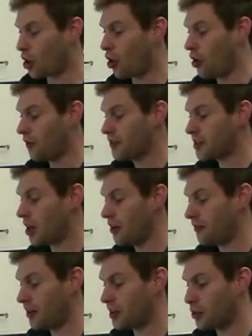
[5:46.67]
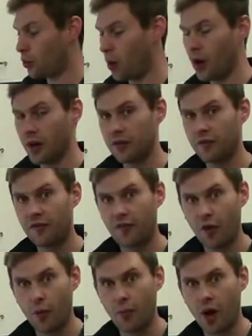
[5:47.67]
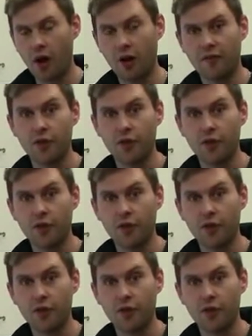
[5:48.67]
of siphoning the wine from our